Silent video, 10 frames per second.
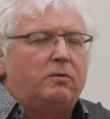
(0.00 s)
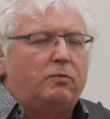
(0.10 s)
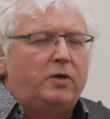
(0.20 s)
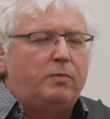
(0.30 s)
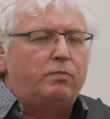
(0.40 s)

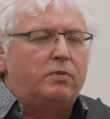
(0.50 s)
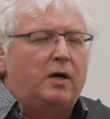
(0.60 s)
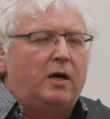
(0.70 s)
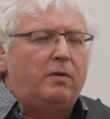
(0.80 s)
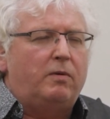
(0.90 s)
we,
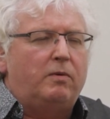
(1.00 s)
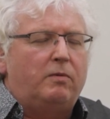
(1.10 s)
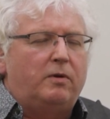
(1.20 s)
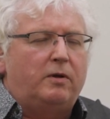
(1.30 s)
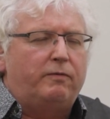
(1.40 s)
our
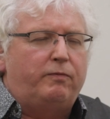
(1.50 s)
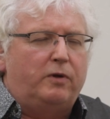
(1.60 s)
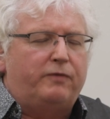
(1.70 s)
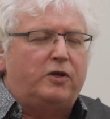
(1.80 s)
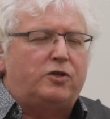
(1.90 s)

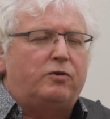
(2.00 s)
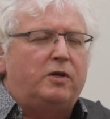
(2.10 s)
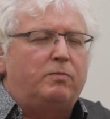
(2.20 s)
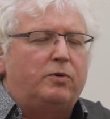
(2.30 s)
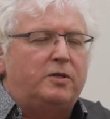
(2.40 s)
view of history
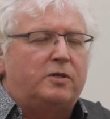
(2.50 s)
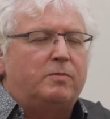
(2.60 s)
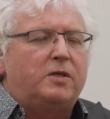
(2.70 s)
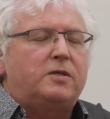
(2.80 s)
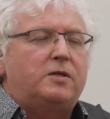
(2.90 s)
in Buddhism
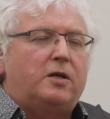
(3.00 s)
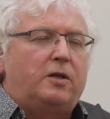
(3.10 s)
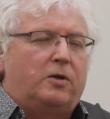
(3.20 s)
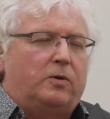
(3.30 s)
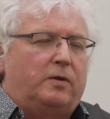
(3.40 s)
is
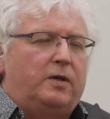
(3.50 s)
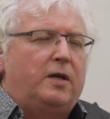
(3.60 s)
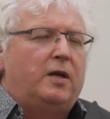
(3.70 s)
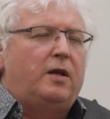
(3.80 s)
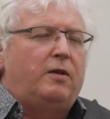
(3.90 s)
cyclical.
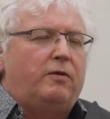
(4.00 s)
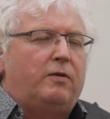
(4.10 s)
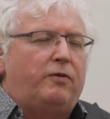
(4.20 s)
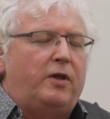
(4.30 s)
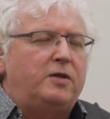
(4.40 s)

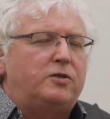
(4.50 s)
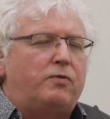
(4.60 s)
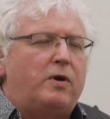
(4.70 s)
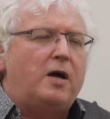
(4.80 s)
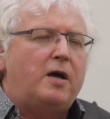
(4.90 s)
Things
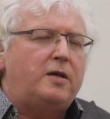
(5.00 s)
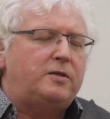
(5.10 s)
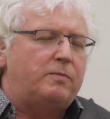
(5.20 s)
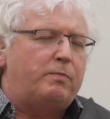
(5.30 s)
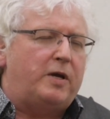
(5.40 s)

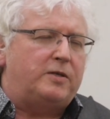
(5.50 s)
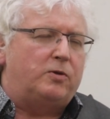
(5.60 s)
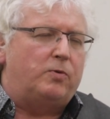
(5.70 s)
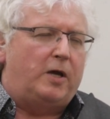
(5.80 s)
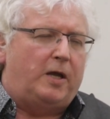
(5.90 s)
arise and pass
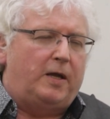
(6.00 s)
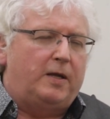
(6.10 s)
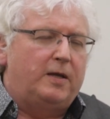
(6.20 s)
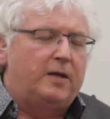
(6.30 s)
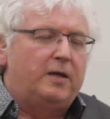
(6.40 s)
away,
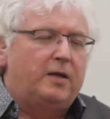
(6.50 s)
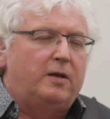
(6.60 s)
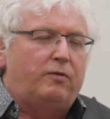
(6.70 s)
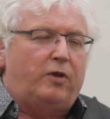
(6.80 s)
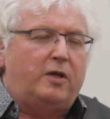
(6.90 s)

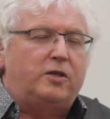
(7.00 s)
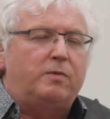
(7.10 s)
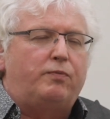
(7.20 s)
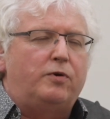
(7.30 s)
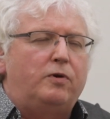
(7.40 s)
things
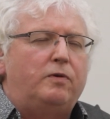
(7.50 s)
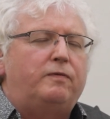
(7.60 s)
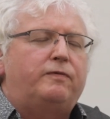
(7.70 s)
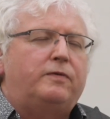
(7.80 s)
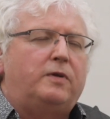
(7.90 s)

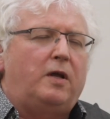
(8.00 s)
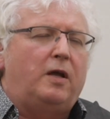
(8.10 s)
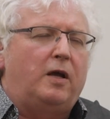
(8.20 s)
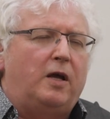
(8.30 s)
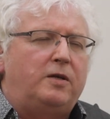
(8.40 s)
improve
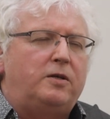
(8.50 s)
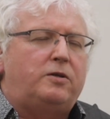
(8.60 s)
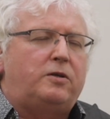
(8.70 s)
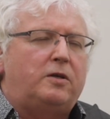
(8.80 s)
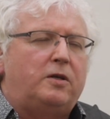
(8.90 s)

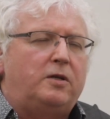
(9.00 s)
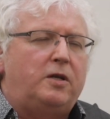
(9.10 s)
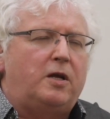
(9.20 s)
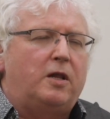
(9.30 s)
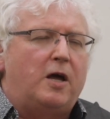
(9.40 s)
and
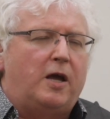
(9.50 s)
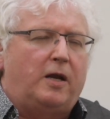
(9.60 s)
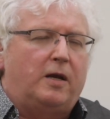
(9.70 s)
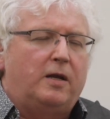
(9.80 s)
decline.